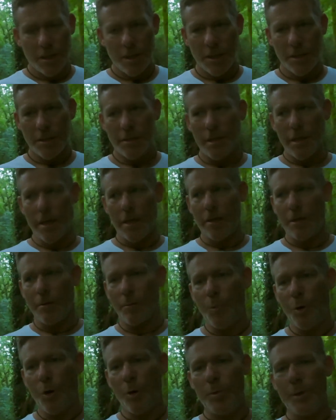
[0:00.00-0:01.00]
is
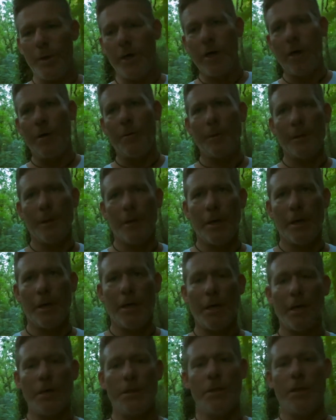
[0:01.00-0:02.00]
that popping up in the
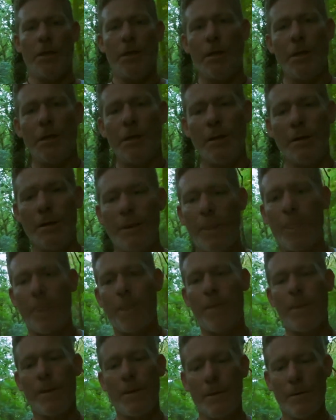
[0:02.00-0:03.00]
kitchen
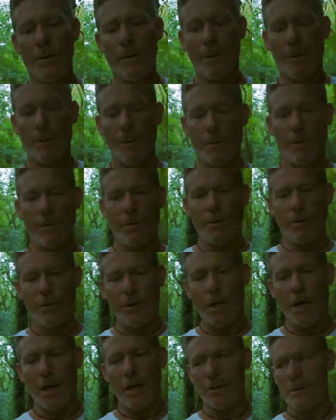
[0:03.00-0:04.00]
on
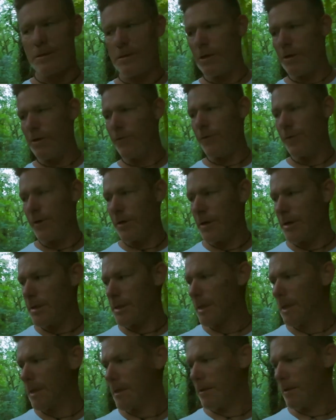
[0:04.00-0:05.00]
a hard
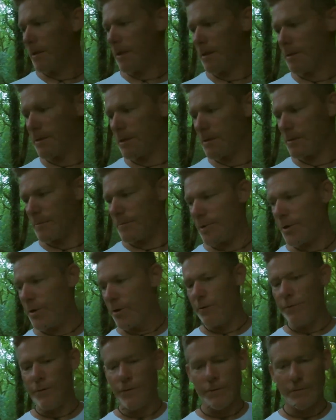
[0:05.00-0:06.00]
surface that doesn't
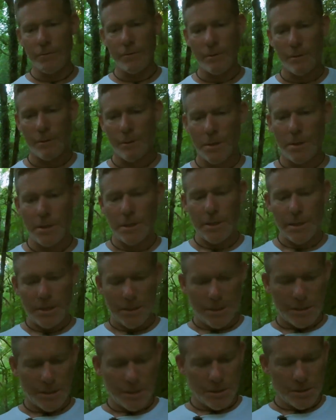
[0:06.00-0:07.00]
move
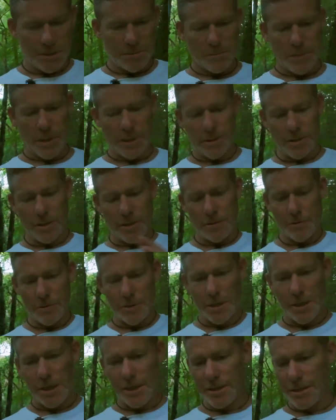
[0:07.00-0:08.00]
makes it
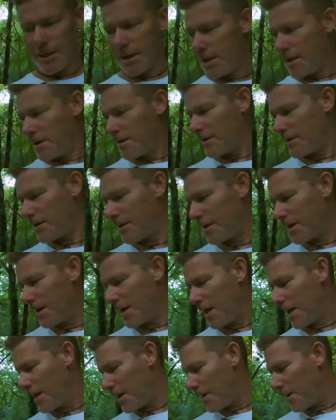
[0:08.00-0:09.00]
quite easy.
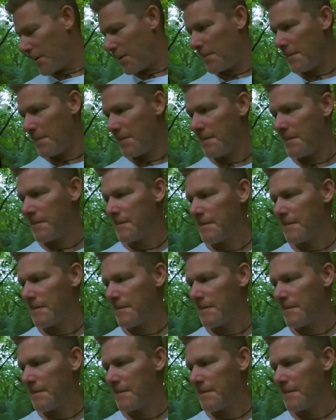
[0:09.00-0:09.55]
And